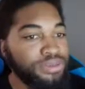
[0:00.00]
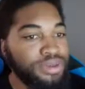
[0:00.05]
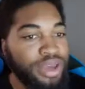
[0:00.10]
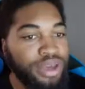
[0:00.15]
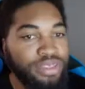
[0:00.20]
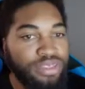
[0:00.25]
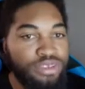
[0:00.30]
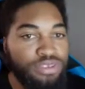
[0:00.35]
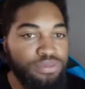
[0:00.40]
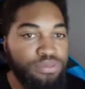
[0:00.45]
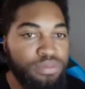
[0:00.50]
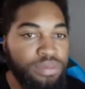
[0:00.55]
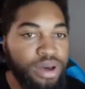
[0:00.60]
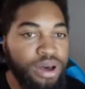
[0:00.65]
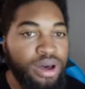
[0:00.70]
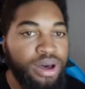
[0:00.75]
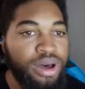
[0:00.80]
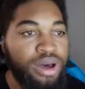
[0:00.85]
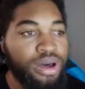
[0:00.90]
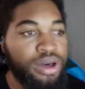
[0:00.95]
we have the
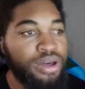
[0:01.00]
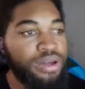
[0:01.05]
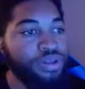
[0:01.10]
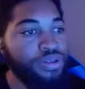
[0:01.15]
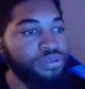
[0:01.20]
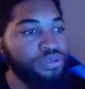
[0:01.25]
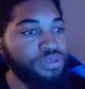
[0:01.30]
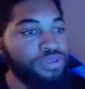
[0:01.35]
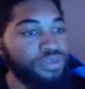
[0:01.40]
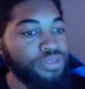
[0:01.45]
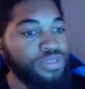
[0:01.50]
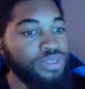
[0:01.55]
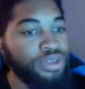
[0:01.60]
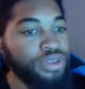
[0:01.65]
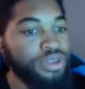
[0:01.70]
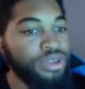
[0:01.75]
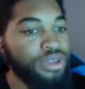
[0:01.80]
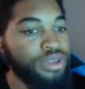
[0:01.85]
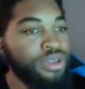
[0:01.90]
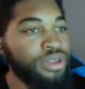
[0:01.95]
small with
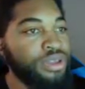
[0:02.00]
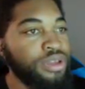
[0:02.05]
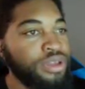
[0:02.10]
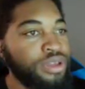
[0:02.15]
the